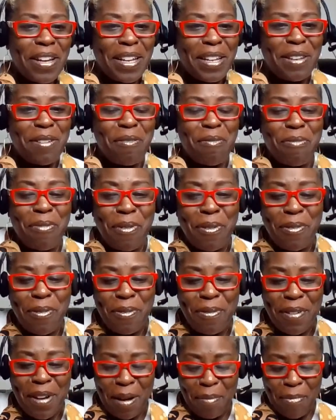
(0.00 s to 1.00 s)
in the
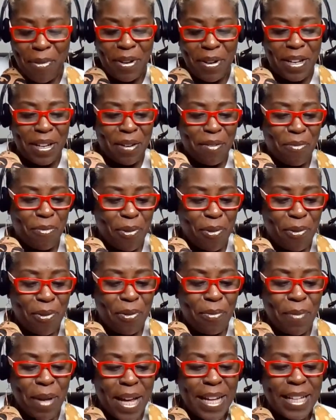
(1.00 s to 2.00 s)
room. Come on in the
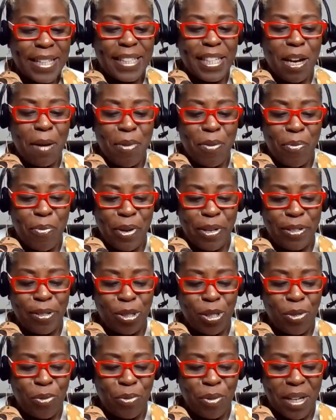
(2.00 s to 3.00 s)
room. Tell me where you're
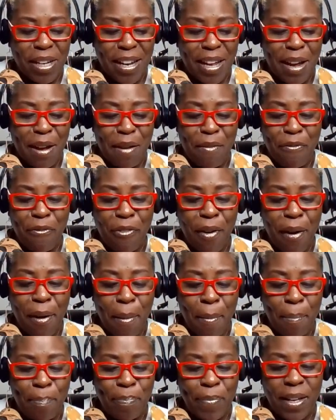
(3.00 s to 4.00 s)
tuning in
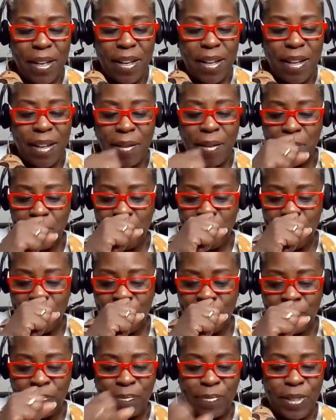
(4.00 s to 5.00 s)
from.
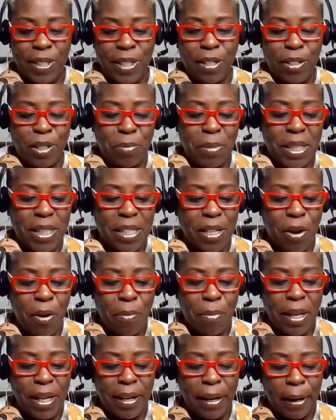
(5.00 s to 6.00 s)
Excuse me. Tell
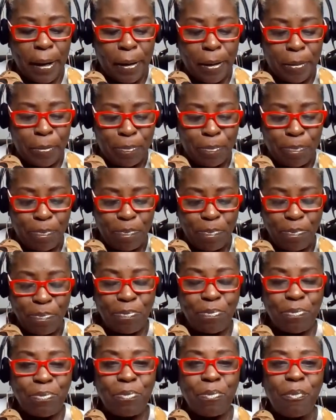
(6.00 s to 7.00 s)
me. And
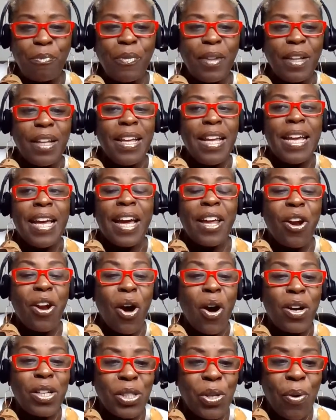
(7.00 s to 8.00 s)

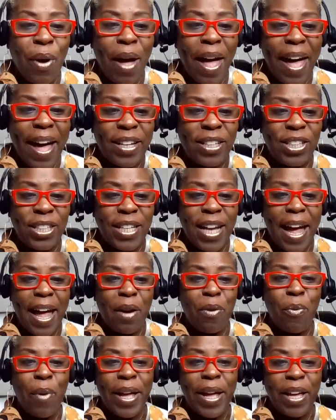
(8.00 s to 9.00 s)
also
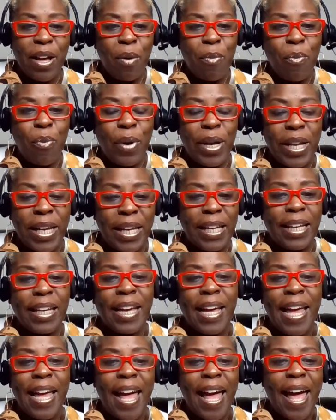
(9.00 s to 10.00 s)
hashtag wake up winning,
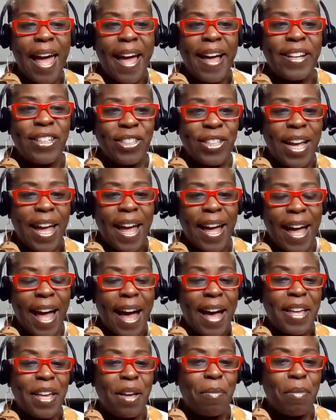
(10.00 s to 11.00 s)
hashtag
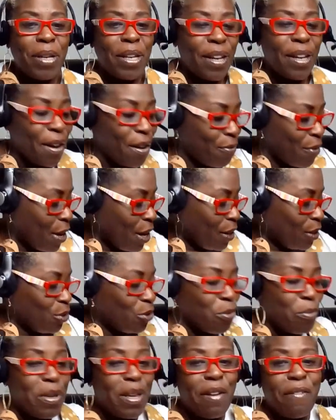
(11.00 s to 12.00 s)
I am enough.
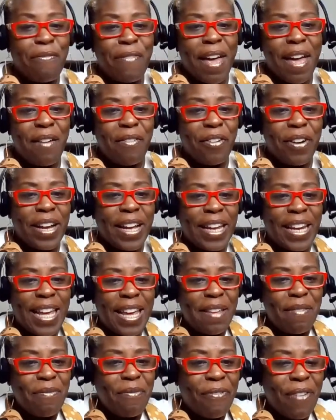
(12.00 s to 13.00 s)
Do me a favor and
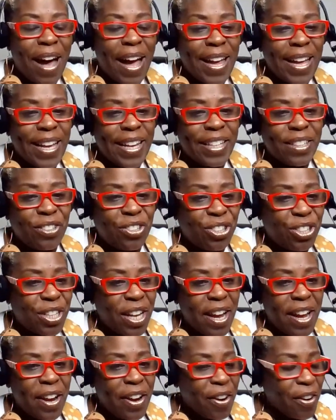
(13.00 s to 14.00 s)
invite and
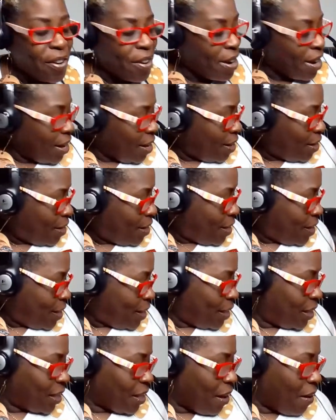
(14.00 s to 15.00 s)
share
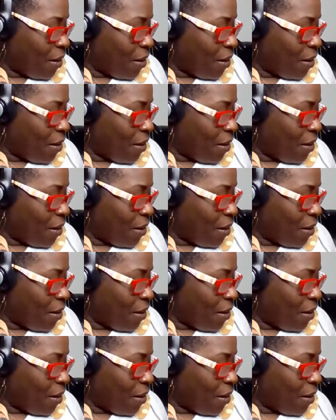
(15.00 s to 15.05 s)
this